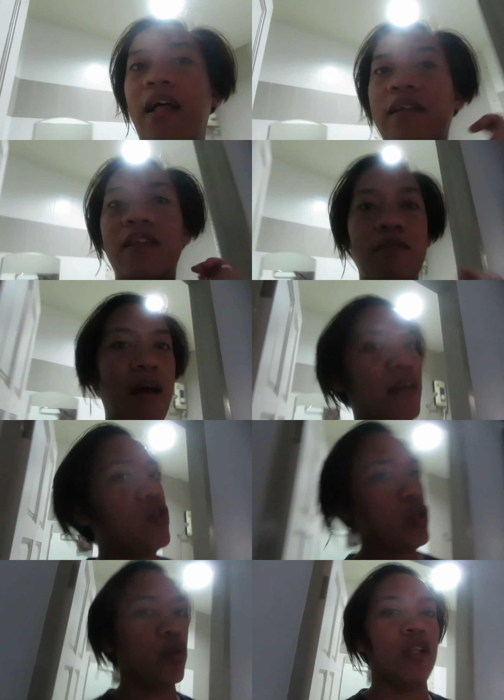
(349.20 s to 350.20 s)
I'll get
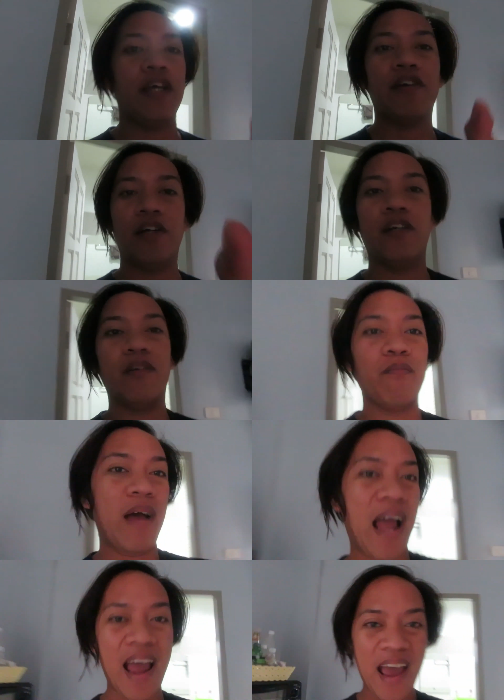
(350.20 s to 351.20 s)
back to you later.
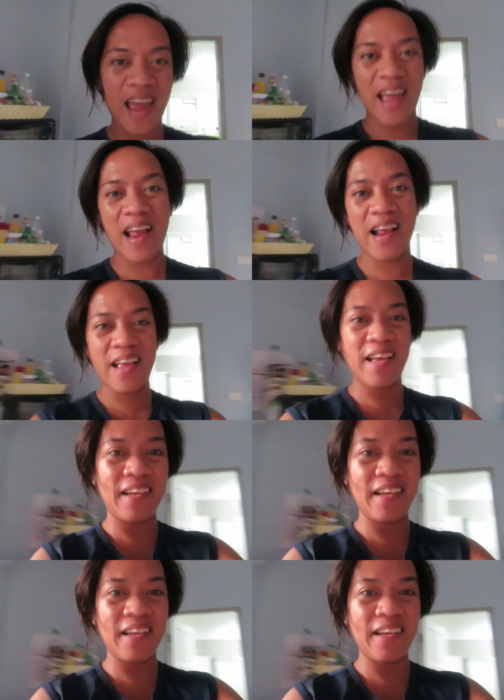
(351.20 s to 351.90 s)
Bye!